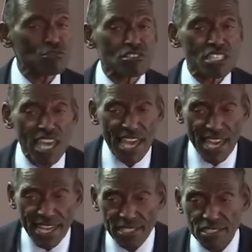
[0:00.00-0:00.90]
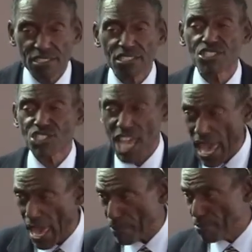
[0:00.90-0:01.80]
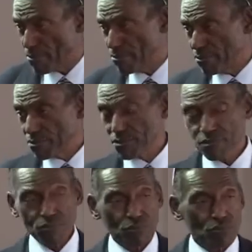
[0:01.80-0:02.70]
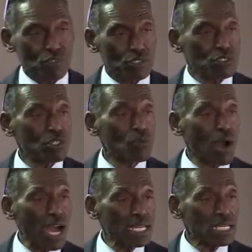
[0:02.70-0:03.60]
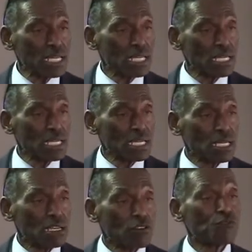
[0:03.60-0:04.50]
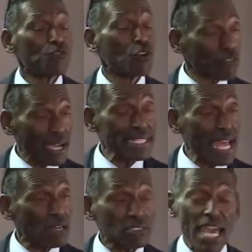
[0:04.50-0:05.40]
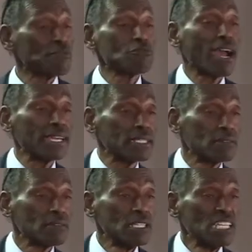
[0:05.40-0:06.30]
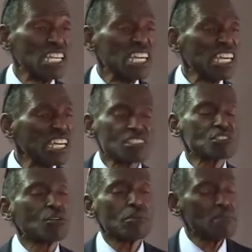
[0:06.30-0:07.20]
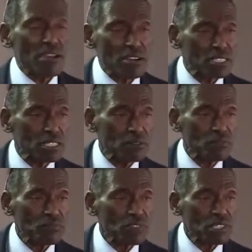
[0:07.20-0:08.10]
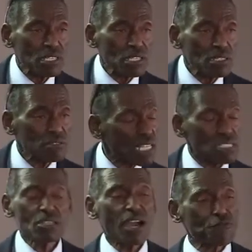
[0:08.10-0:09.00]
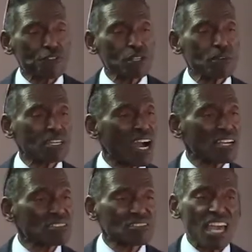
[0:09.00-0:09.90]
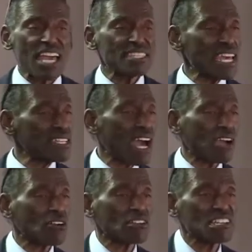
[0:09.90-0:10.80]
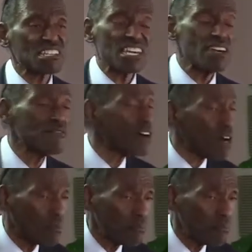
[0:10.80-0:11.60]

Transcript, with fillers: take the jab. You know why? For right now, they have a right. It is still America. They still have freedom of conscience, and they're not going to give up